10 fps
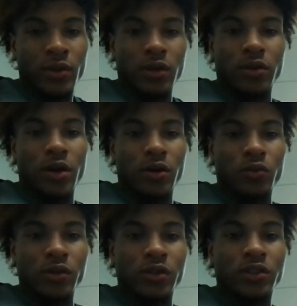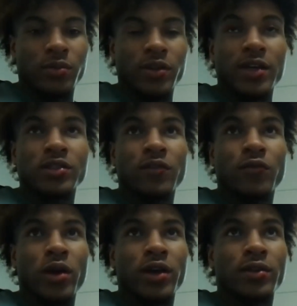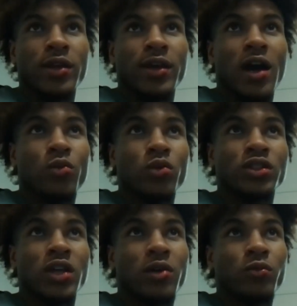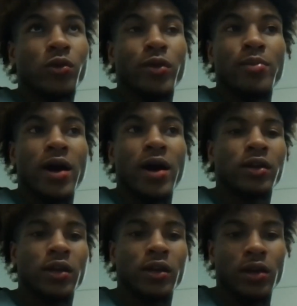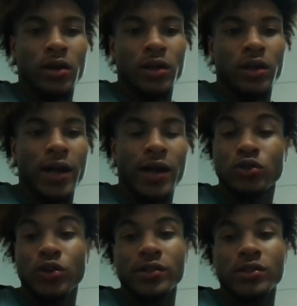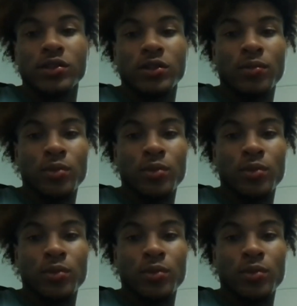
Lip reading: you know, we took some of that stuff away, and they got one shot. We rebounded it and got out in transition.